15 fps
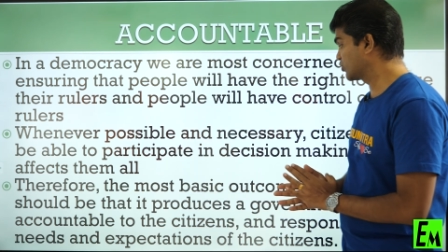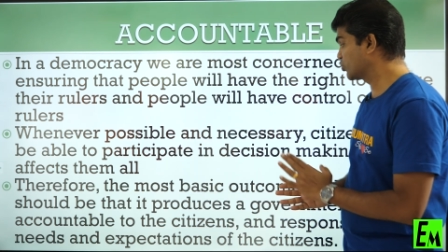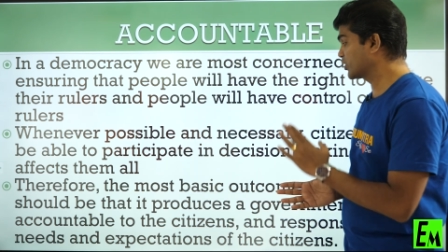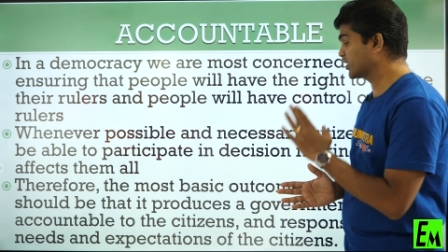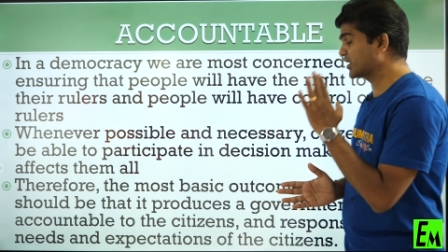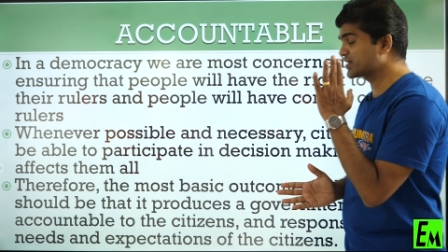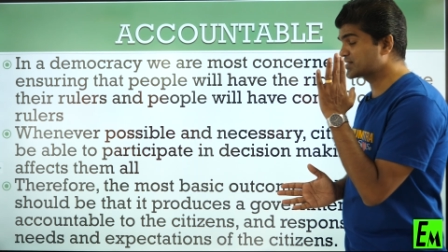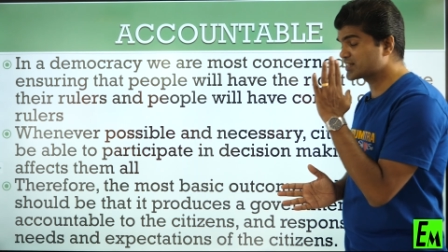
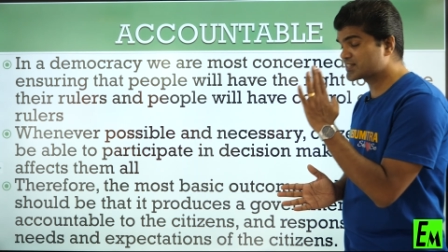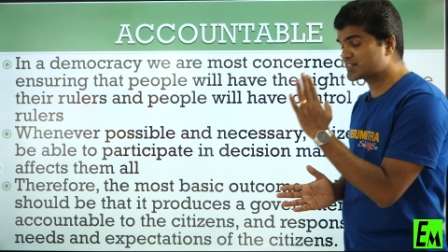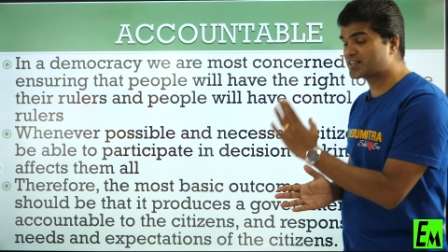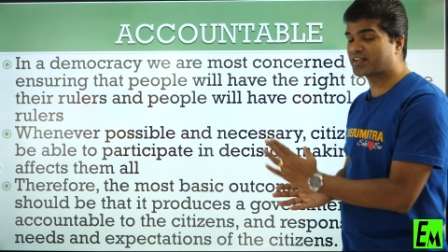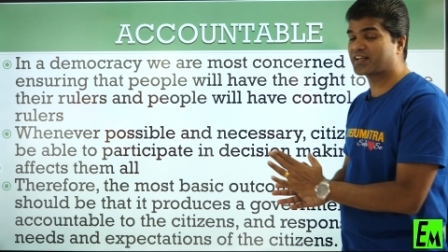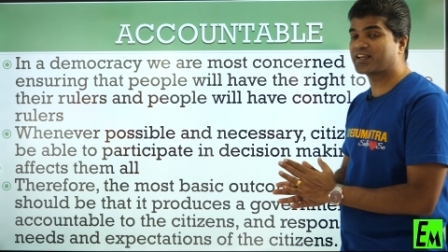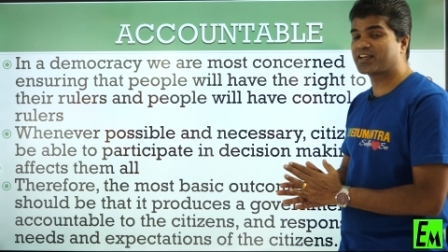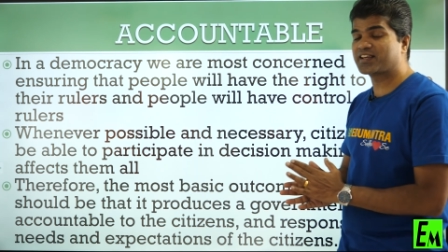or
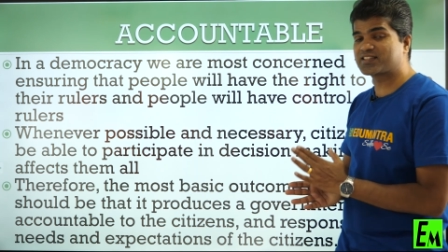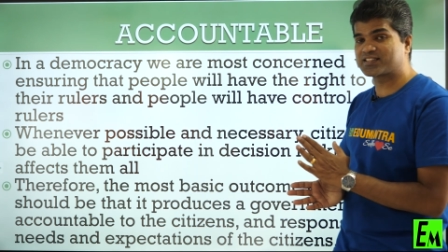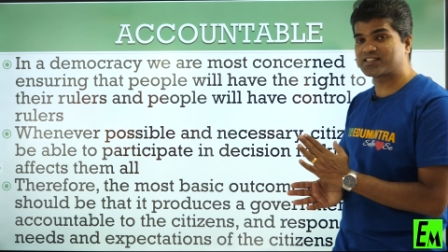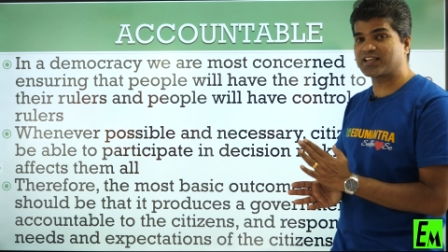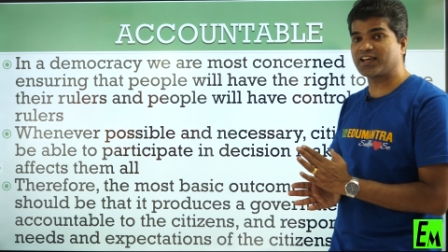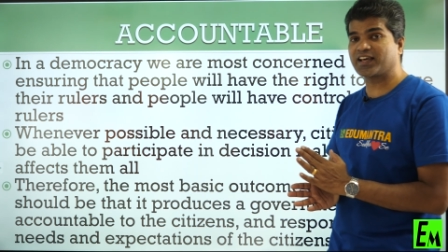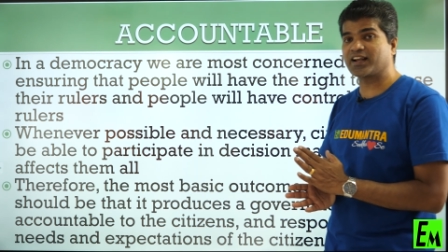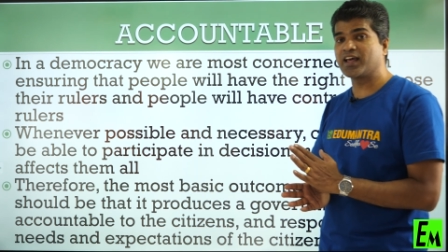necessity is
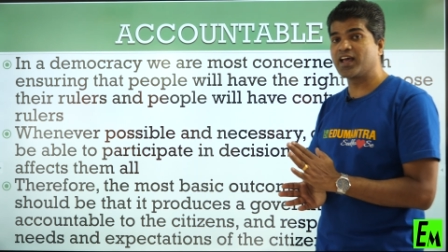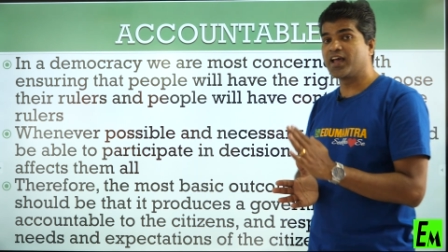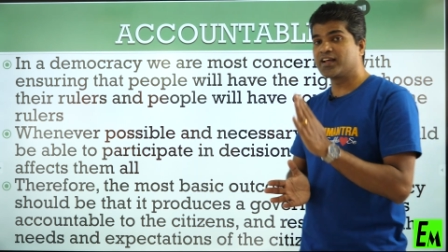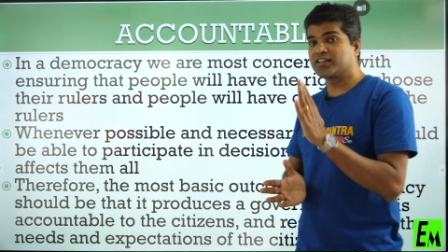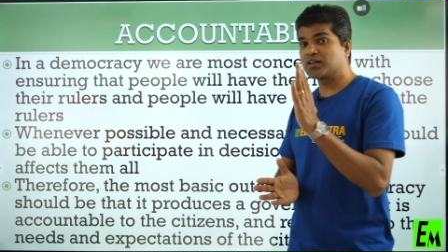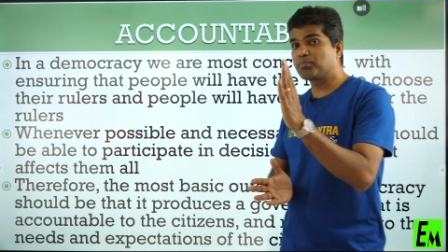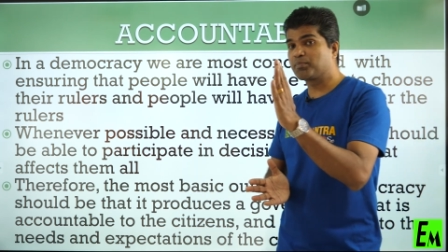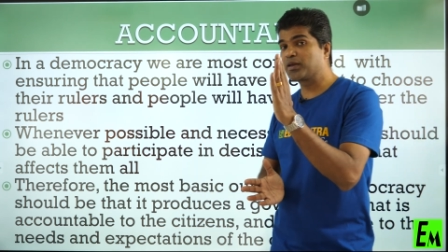there,
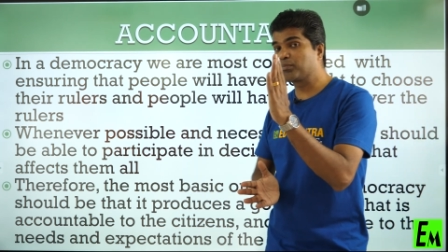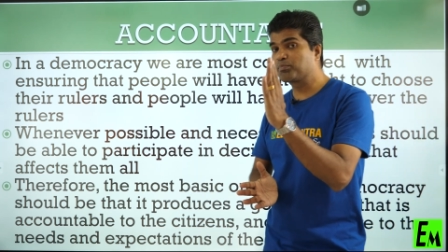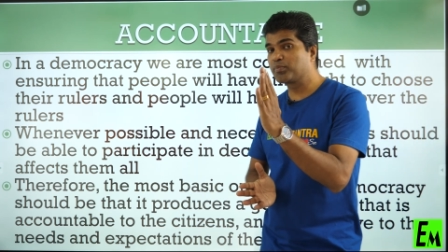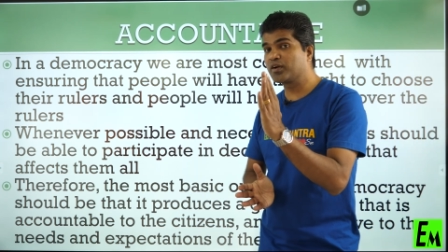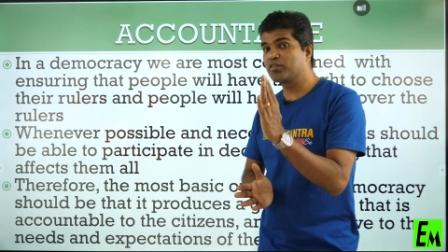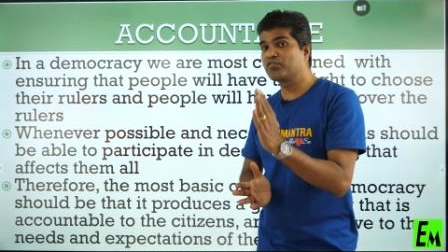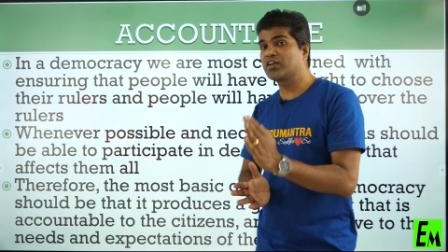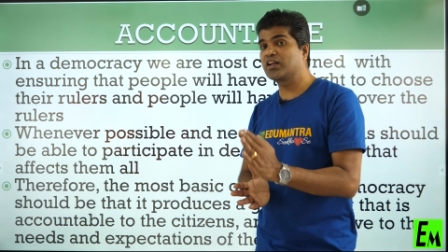the
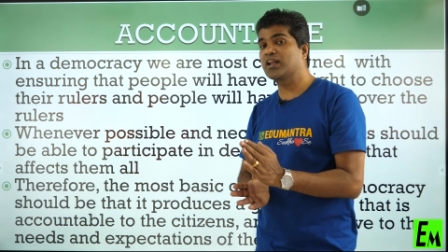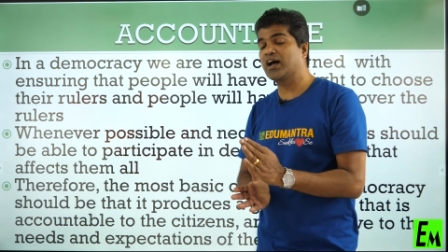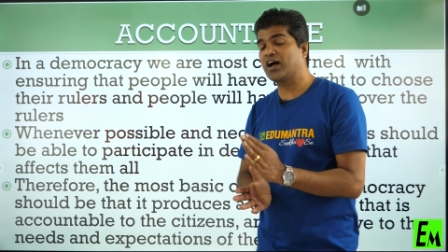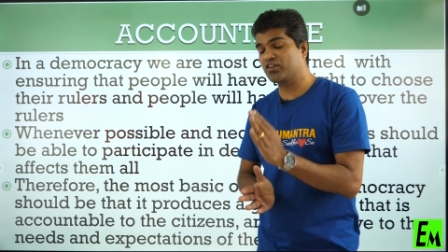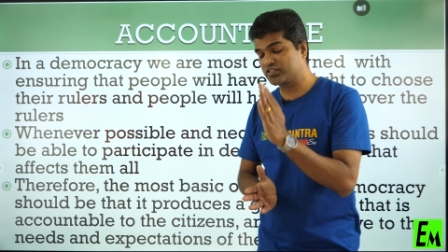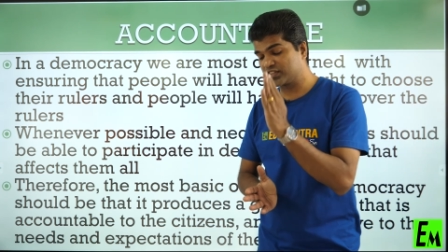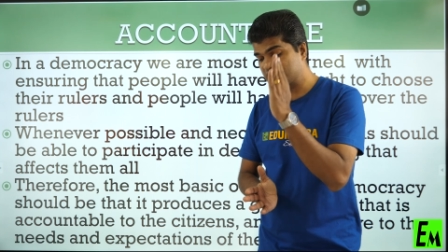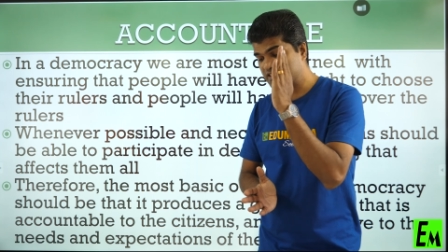people will
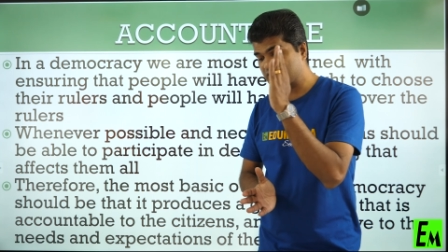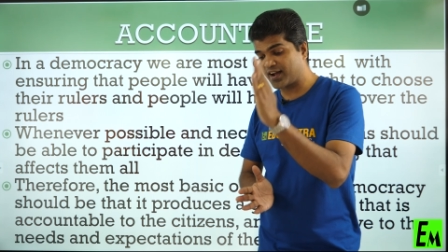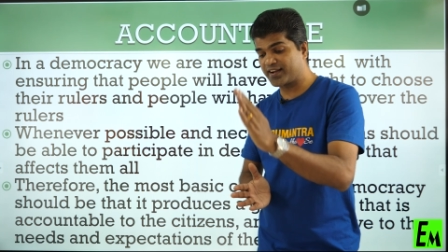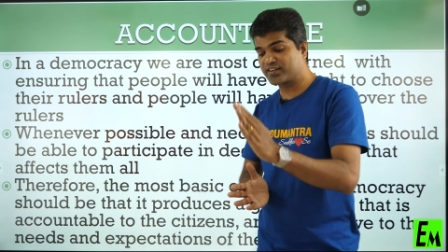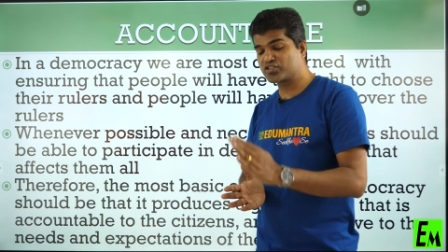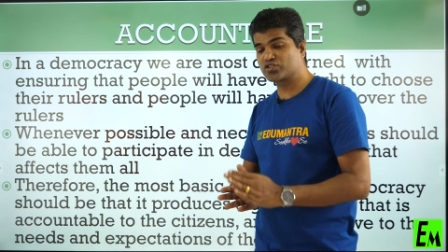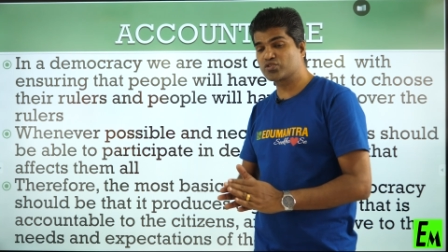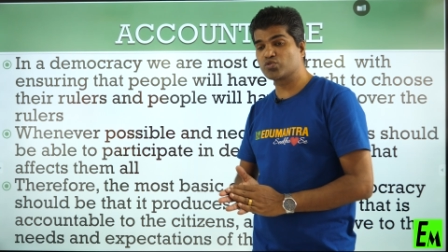have the
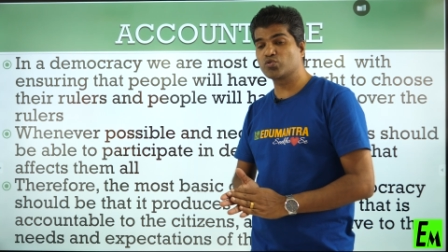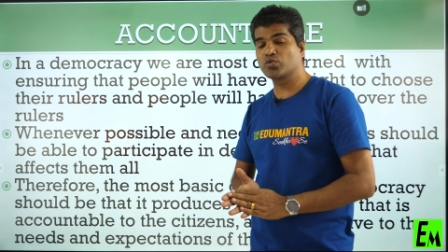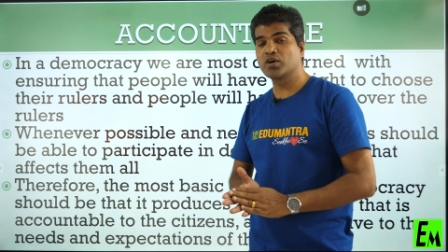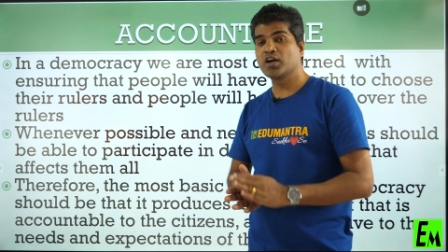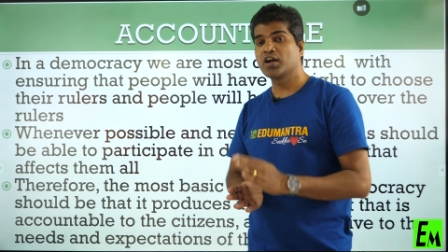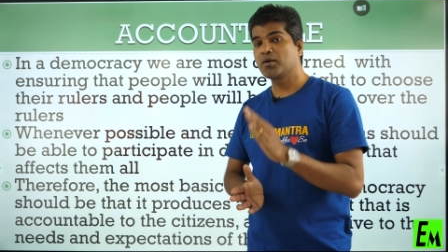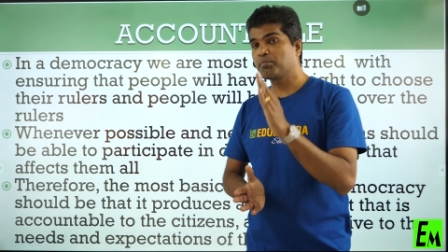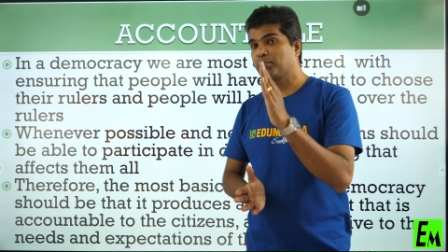chance to
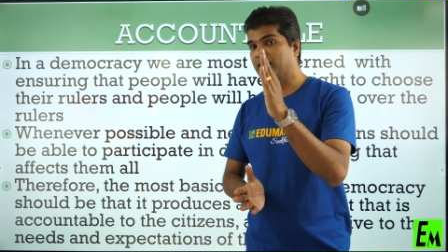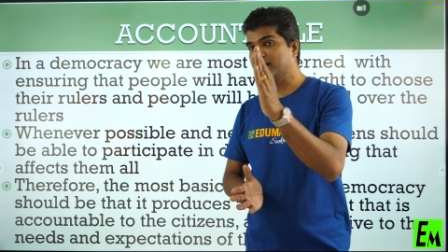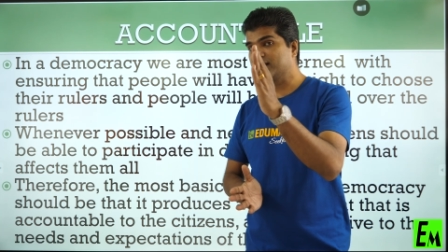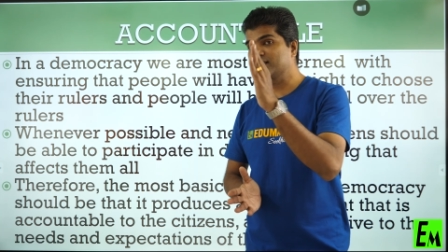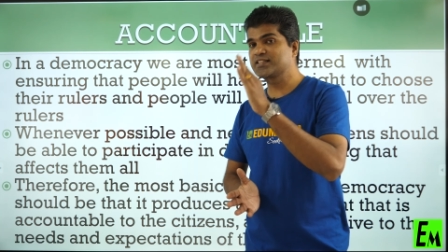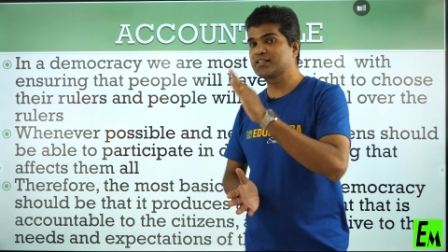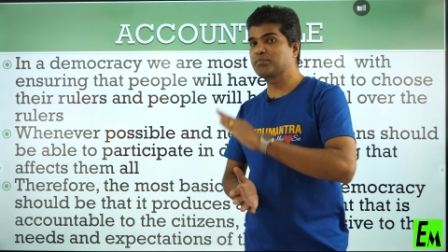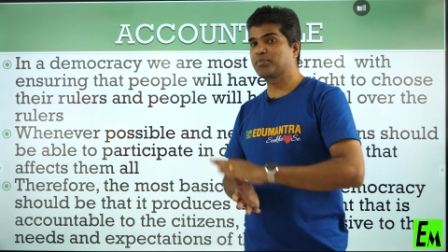
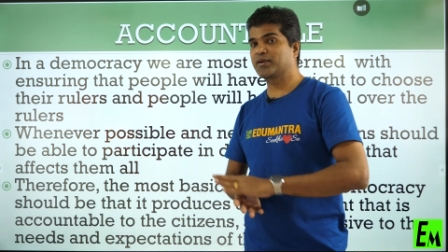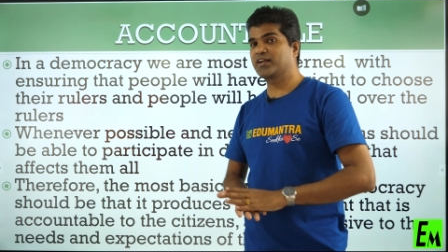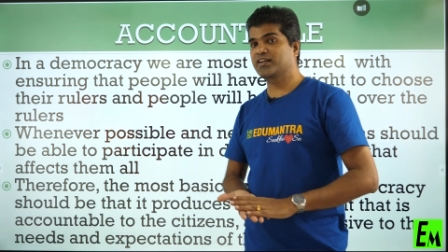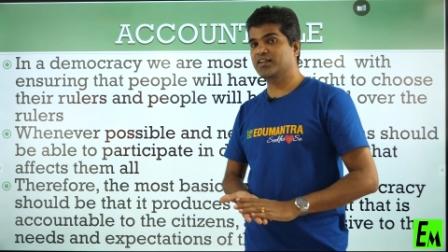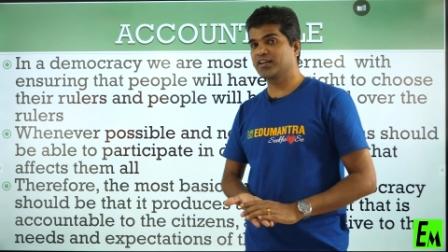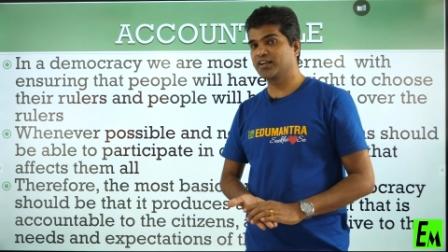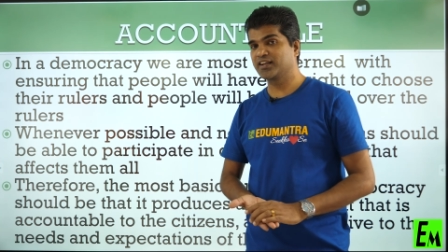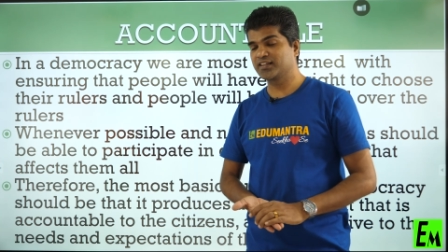
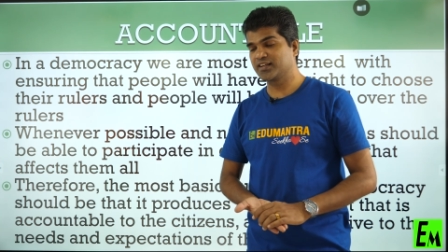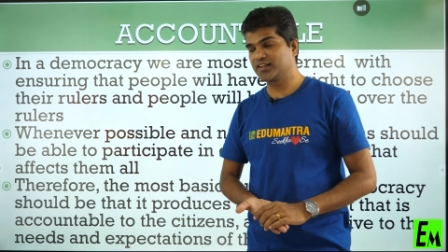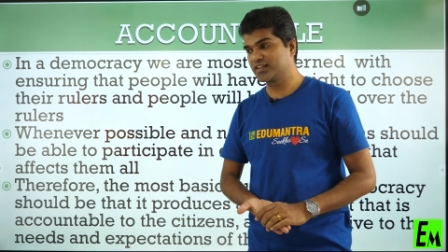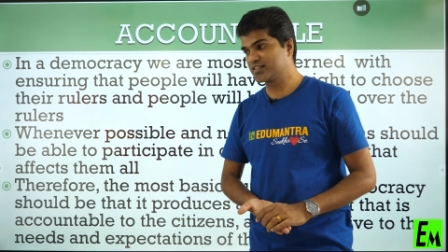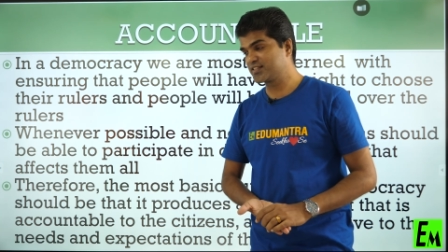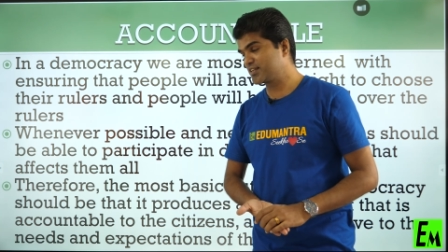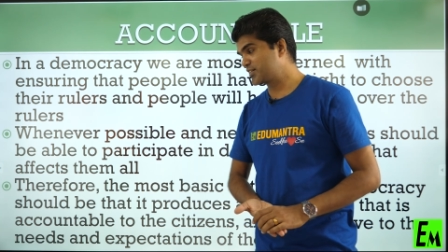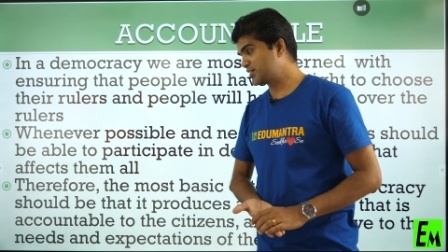participate in the
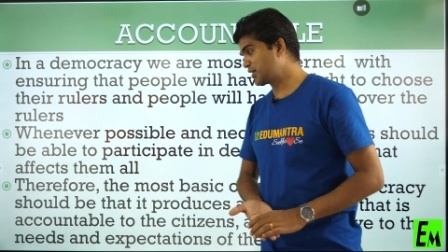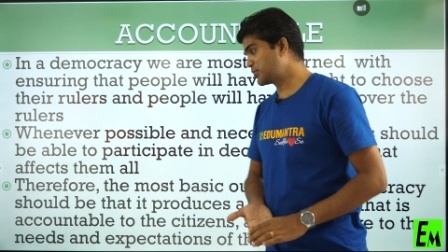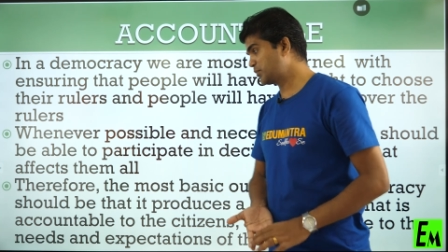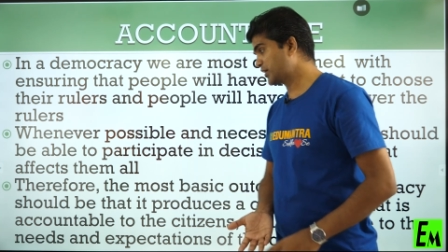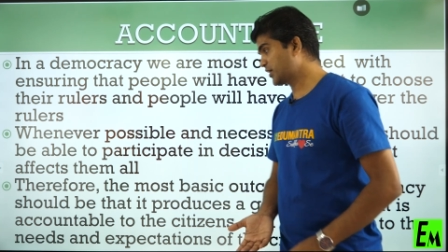decision